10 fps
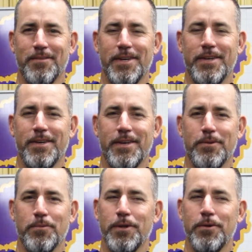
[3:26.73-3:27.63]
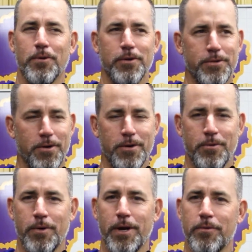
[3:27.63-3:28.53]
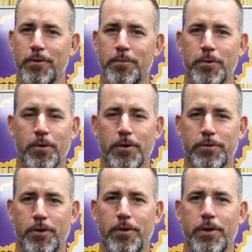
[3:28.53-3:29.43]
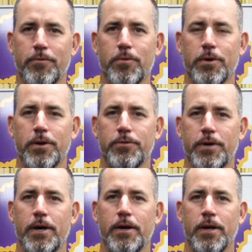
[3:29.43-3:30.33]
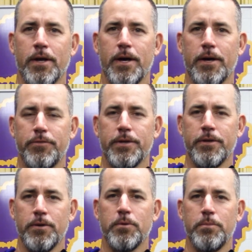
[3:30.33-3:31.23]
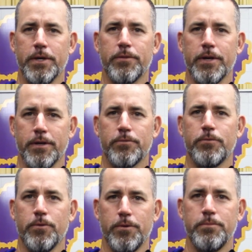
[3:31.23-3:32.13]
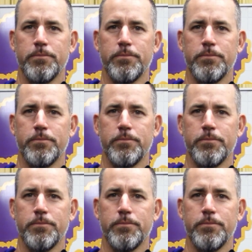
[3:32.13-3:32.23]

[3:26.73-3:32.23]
He really works hard in the weight room. He works hard everywhere. So I see nothing but big things for him.